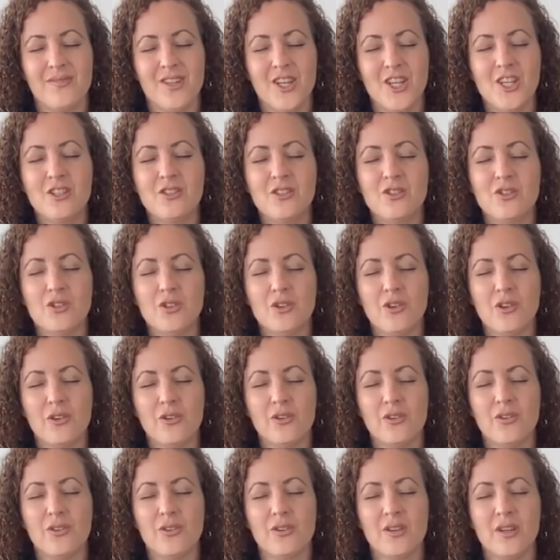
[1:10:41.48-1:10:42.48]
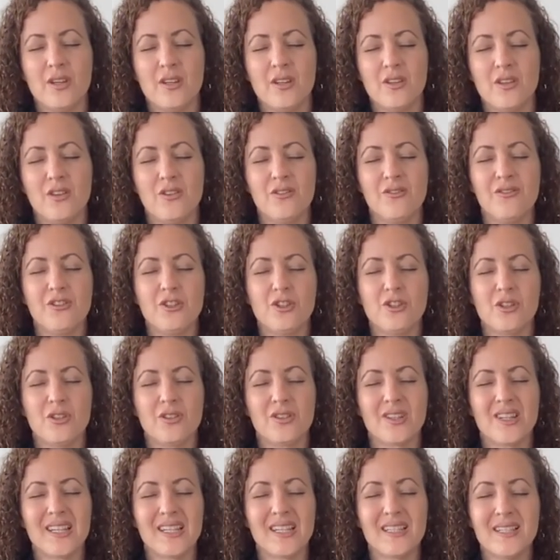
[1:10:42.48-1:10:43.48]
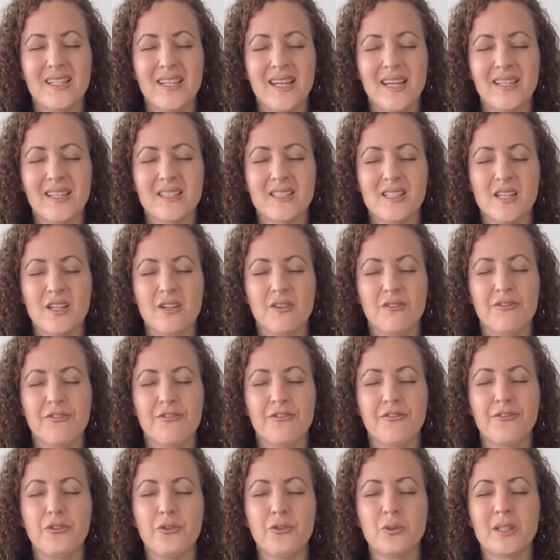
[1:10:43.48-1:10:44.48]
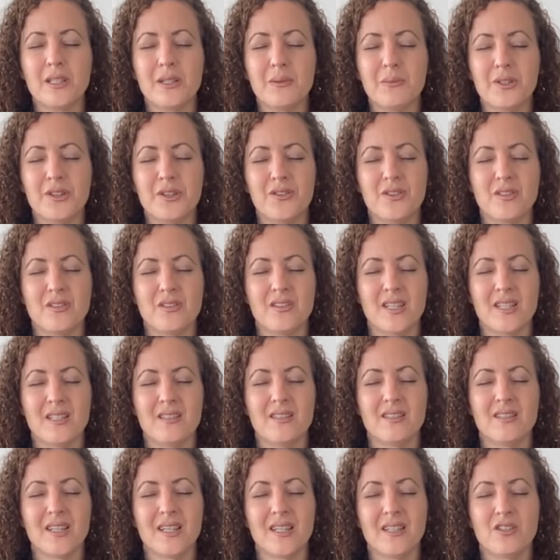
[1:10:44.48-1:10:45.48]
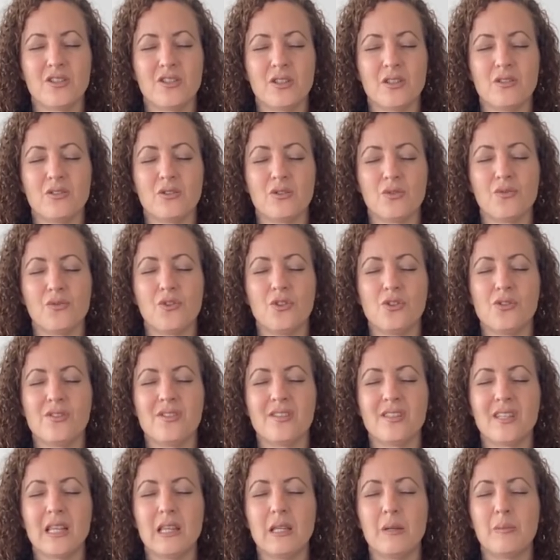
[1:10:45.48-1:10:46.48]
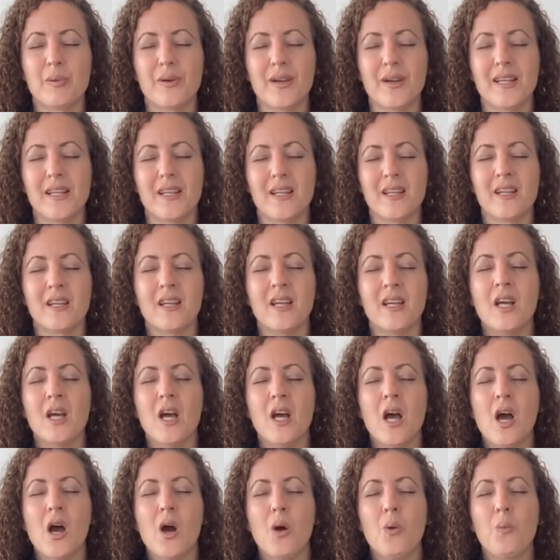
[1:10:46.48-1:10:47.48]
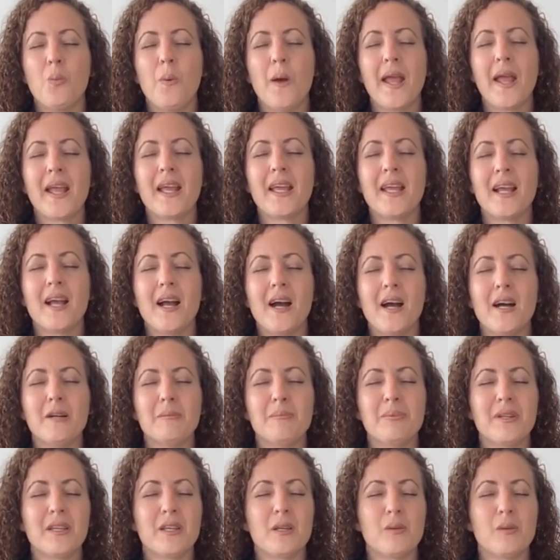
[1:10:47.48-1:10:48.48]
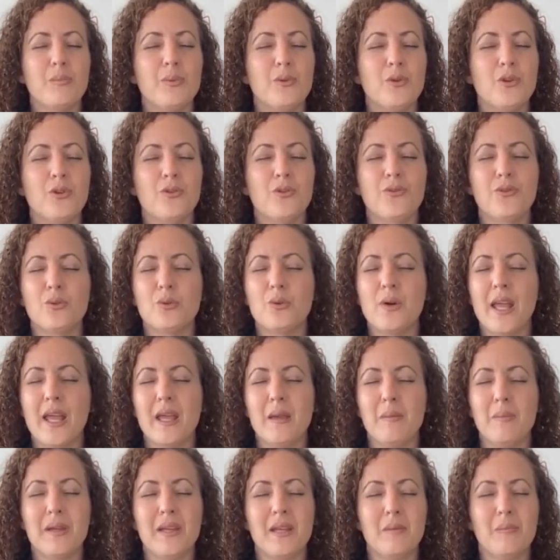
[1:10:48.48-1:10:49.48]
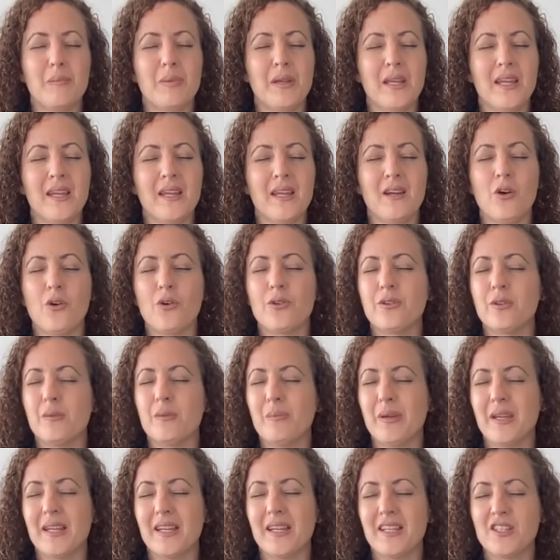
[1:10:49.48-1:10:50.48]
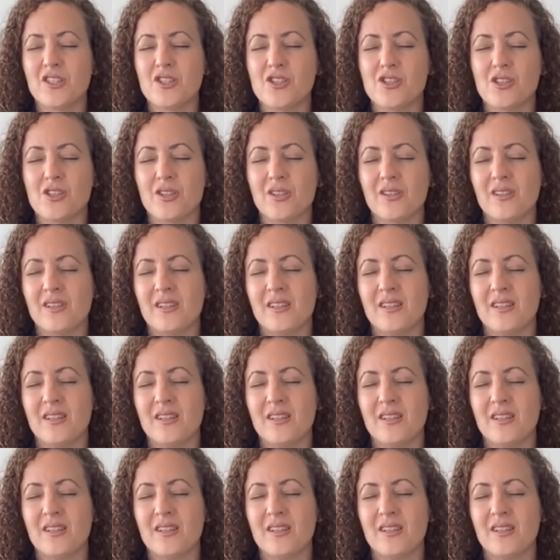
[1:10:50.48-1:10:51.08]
Insert the vision, connecting fully with the sensations of you celebrating, waking up in a beautiful Airbnb on the beach